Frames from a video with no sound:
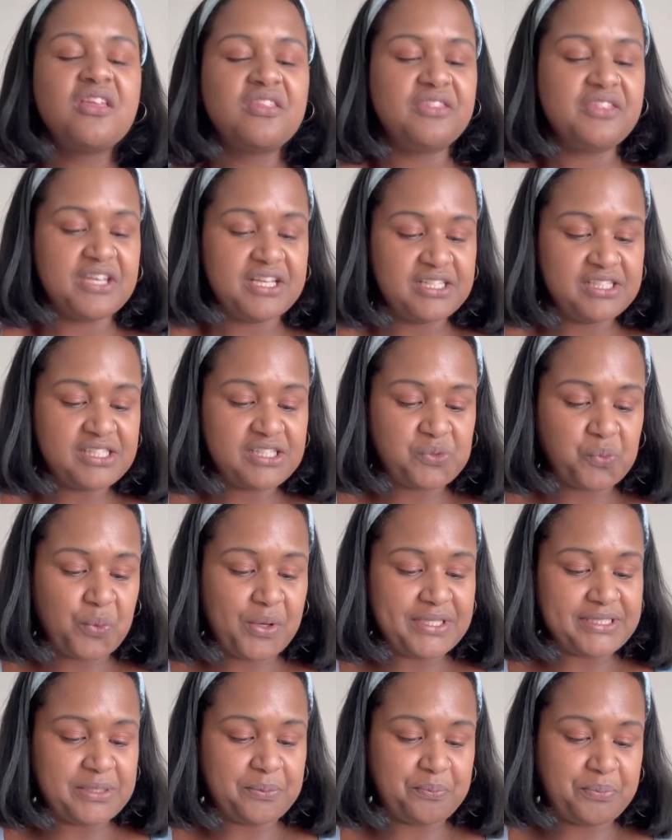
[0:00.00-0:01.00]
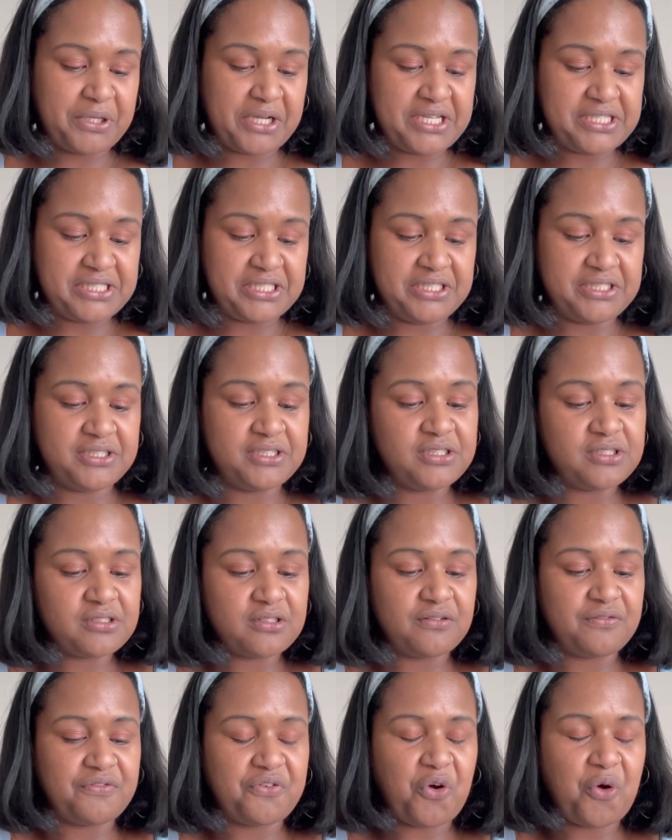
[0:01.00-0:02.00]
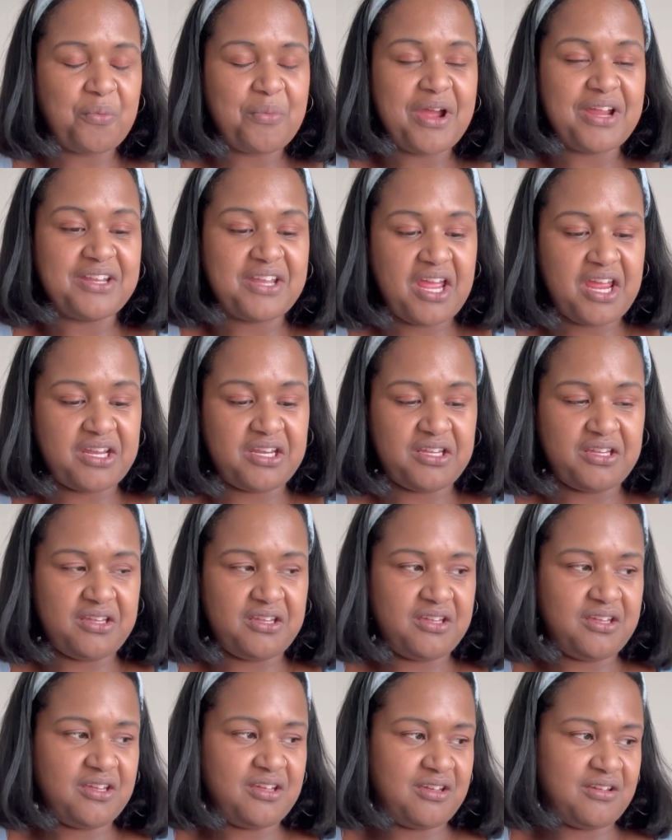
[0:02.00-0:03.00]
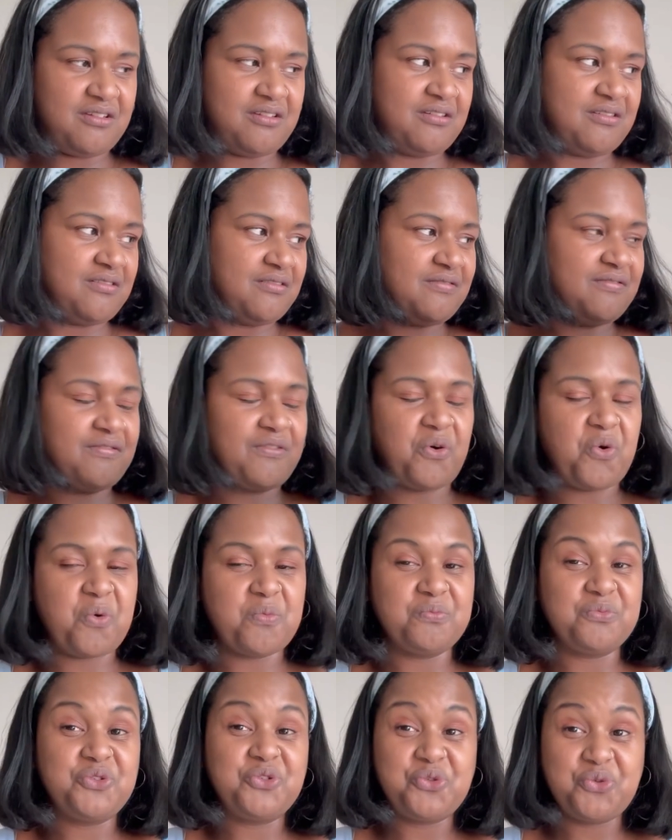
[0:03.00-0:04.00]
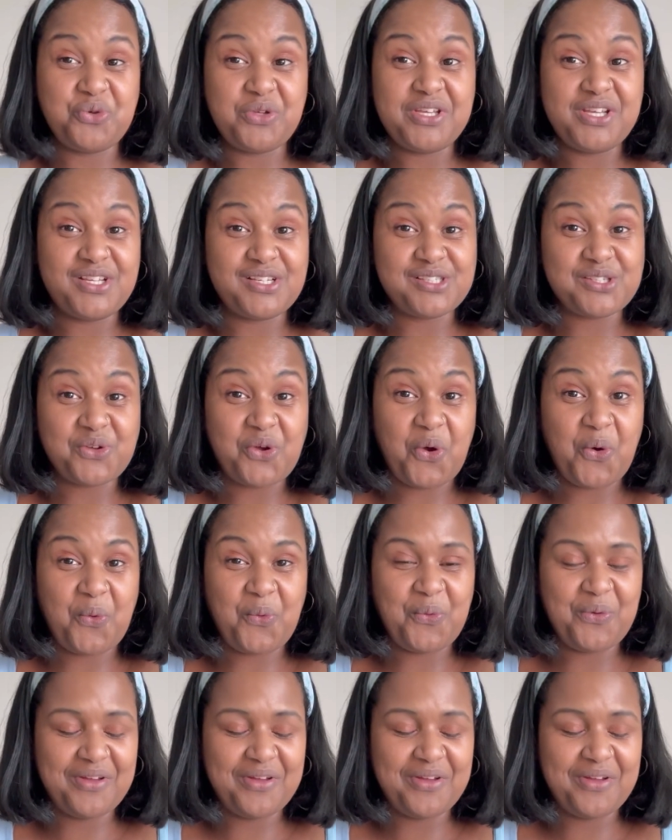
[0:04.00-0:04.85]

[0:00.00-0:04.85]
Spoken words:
This was a present from my daddy from 2 years ago.